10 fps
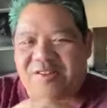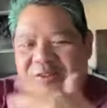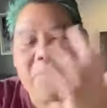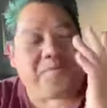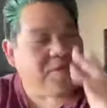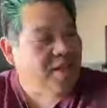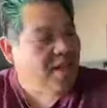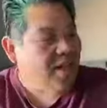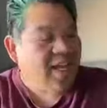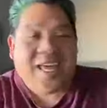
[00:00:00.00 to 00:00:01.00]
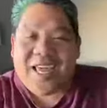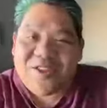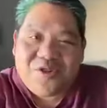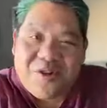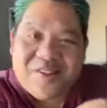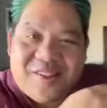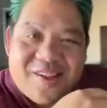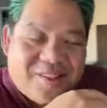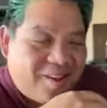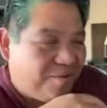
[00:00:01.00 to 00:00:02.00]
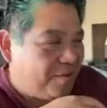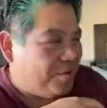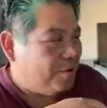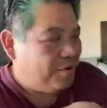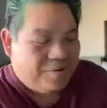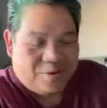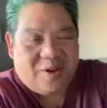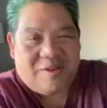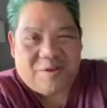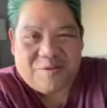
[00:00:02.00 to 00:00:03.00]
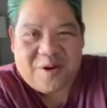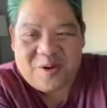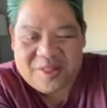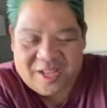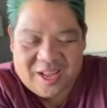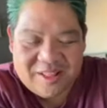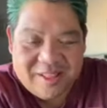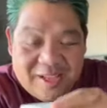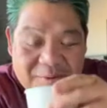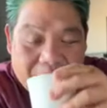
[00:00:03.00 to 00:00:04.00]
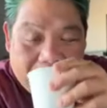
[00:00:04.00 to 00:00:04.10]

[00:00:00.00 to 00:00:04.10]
So interesting stuff if you follow that kind of thing.